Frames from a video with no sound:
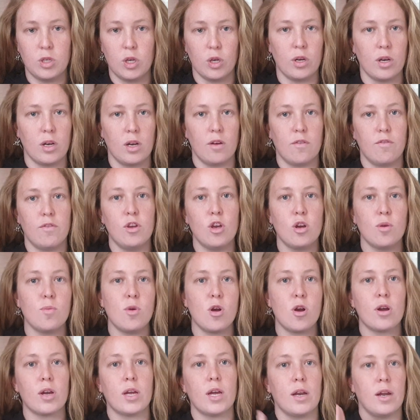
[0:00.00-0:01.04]
good enough year
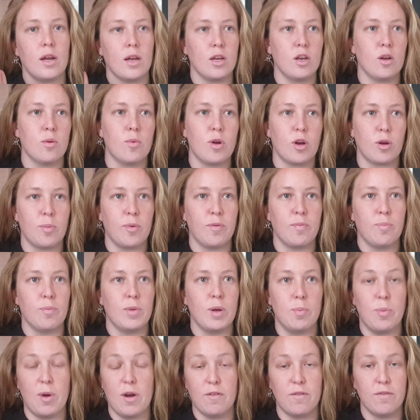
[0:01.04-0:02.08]
mark, at a year mark
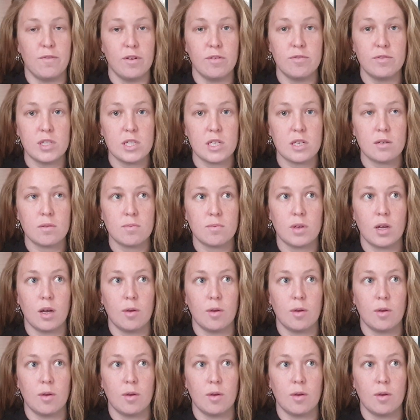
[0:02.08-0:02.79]
above 50,